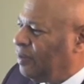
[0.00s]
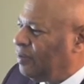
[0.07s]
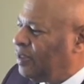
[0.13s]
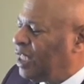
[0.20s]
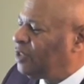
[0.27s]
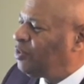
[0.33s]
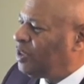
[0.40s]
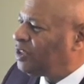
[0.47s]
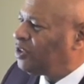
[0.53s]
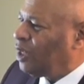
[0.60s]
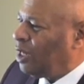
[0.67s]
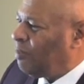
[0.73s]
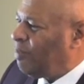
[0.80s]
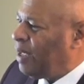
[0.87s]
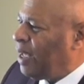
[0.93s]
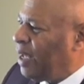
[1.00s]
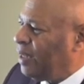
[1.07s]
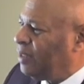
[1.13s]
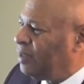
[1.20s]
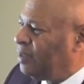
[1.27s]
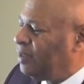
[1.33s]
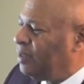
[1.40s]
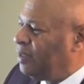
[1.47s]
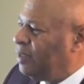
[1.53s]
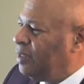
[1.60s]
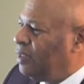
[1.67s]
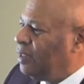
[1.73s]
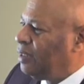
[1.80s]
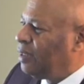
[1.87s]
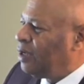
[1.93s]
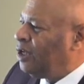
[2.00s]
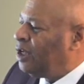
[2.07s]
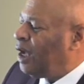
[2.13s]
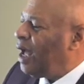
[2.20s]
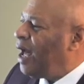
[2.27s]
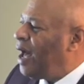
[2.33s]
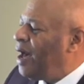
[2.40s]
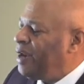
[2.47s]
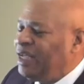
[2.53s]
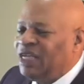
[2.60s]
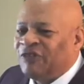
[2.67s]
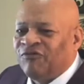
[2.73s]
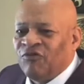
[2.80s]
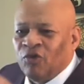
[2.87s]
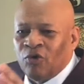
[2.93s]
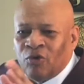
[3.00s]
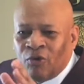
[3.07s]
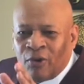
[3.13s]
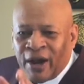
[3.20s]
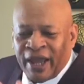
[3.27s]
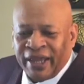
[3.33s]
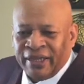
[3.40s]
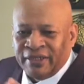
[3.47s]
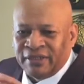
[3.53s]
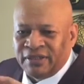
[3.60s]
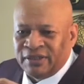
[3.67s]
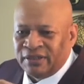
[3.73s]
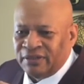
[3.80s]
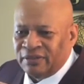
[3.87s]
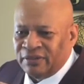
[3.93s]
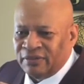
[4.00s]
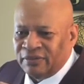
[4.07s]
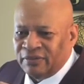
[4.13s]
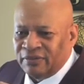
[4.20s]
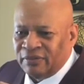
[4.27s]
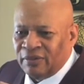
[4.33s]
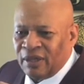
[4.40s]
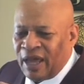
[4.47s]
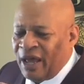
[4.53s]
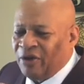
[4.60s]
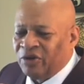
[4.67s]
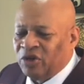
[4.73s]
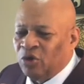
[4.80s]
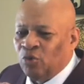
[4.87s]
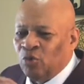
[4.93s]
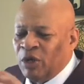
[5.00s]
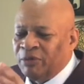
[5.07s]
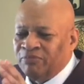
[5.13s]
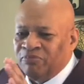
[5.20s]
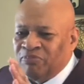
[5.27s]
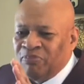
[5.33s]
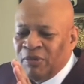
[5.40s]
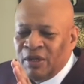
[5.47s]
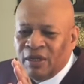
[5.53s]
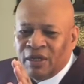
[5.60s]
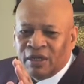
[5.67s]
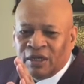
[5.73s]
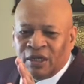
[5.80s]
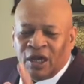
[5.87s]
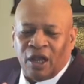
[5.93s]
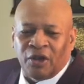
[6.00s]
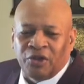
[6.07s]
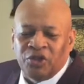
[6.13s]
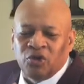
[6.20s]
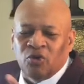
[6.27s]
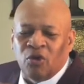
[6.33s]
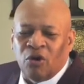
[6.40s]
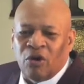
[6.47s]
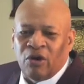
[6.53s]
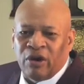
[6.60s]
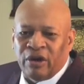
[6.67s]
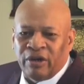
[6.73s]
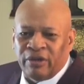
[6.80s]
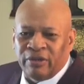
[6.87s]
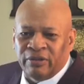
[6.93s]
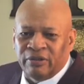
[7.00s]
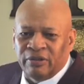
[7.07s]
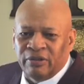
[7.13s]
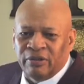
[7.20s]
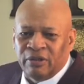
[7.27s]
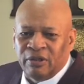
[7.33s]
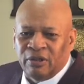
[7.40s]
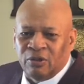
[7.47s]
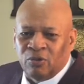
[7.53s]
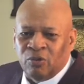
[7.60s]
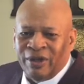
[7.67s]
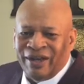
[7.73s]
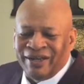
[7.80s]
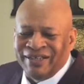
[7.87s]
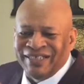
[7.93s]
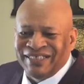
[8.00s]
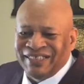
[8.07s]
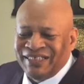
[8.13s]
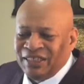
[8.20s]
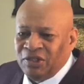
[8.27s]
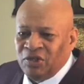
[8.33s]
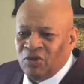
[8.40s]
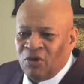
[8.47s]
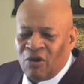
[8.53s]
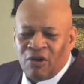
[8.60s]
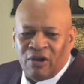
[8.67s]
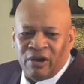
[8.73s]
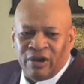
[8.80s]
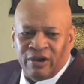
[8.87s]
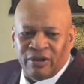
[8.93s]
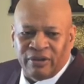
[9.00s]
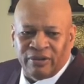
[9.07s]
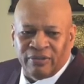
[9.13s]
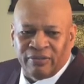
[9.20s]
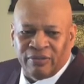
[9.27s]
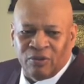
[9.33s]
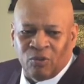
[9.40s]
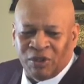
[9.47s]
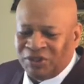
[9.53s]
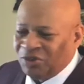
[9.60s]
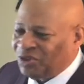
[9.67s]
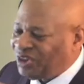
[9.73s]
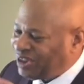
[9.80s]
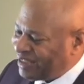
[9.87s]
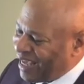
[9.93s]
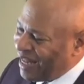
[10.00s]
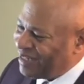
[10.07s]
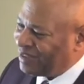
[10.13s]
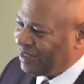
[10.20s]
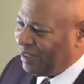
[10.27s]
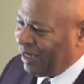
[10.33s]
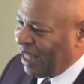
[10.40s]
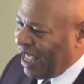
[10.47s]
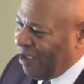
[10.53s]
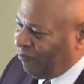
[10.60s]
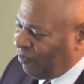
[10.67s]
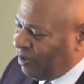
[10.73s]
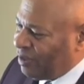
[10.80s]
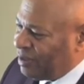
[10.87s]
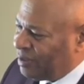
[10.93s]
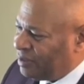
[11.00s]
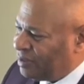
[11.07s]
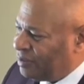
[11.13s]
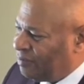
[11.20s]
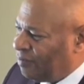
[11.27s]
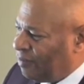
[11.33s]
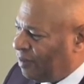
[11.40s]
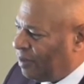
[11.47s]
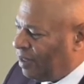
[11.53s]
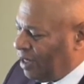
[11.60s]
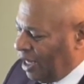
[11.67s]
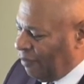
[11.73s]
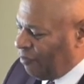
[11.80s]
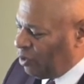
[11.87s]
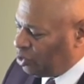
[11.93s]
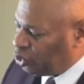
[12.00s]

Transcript: that's what it's all about. Amen. God is for right. right. I don't care what color you are, what ethnicity you are, what your status in life is. If you